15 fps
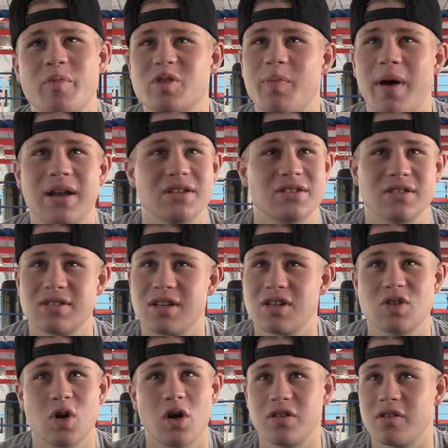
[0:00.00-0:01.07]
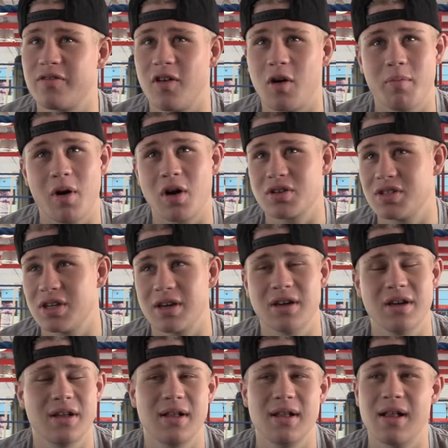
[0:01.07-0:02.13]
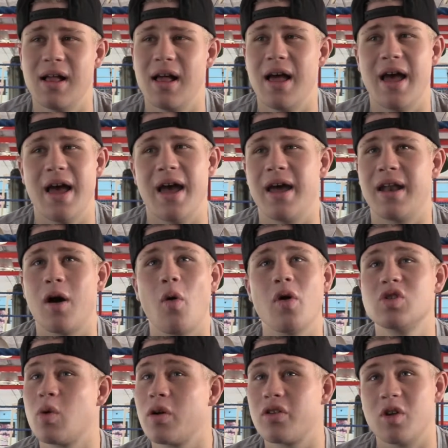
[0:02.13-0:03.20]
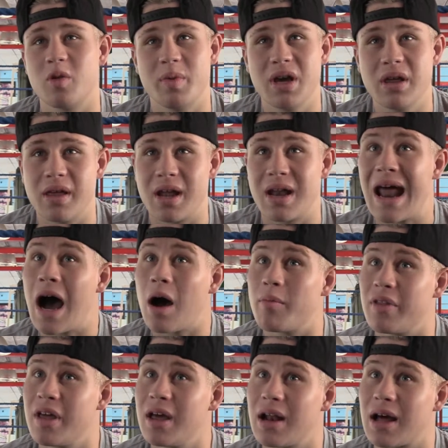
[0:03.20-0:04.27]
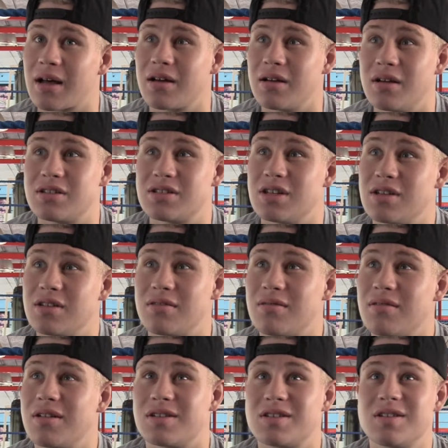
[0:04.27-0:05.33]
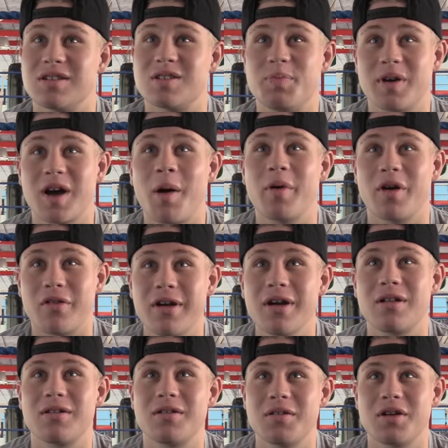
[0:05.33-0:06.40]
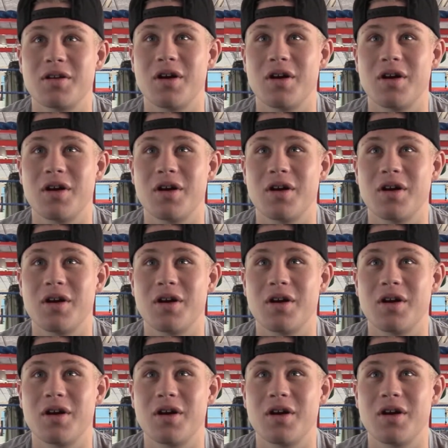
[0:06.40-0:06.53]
at Empress Palace since I started boxing, and I always wanted to be there. Now I'm there, like, it's becoming real,